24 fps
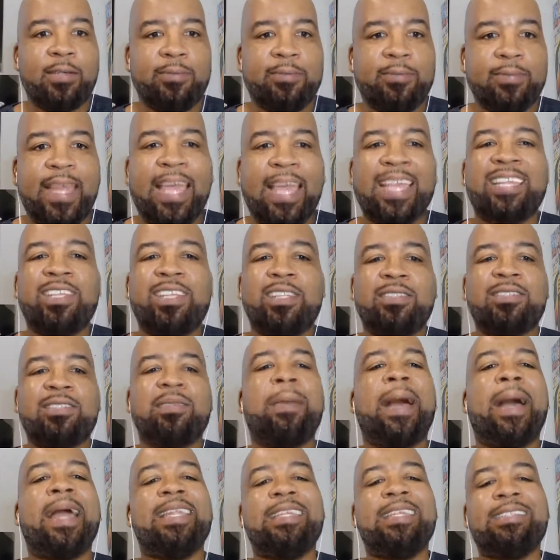Like,
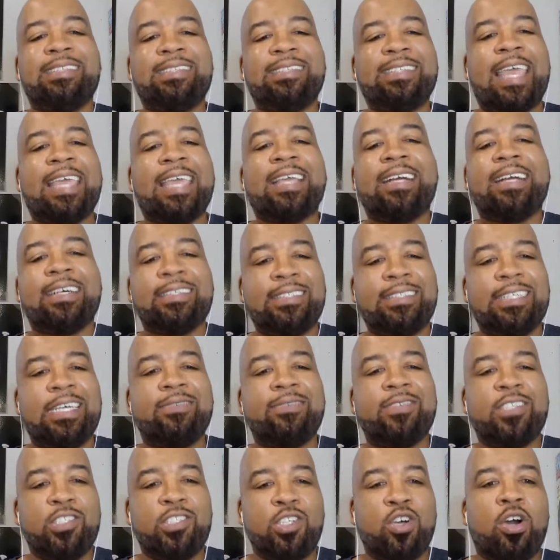somebody needs to take custody of
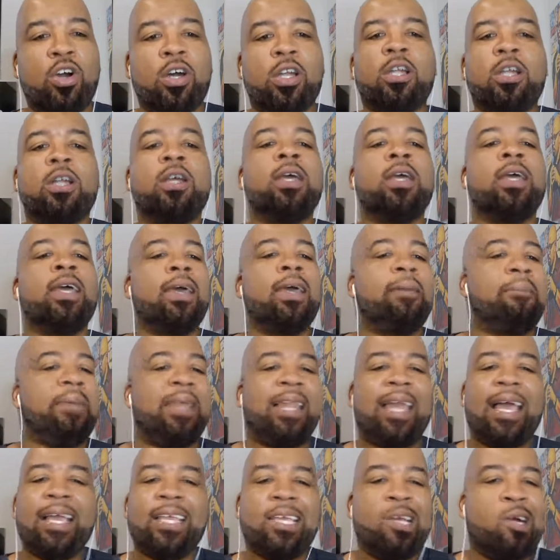his daughter, be
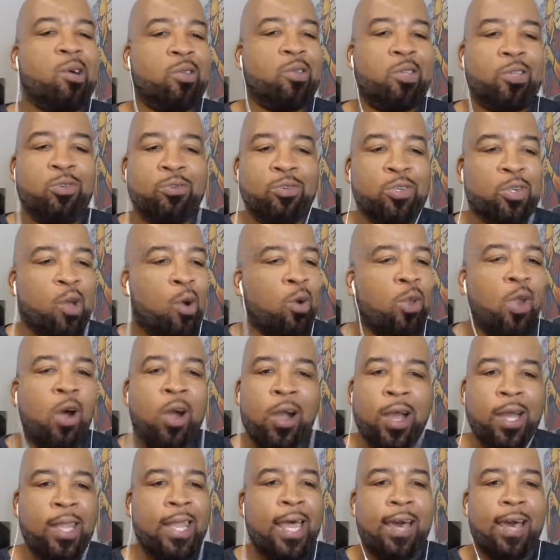like, yo, you no longer
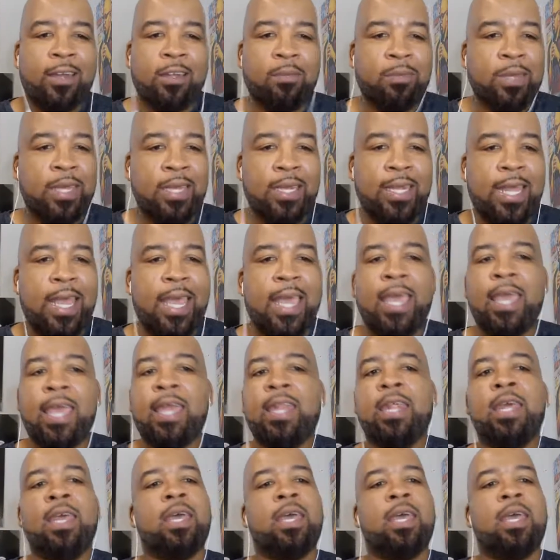allowed to be a dad.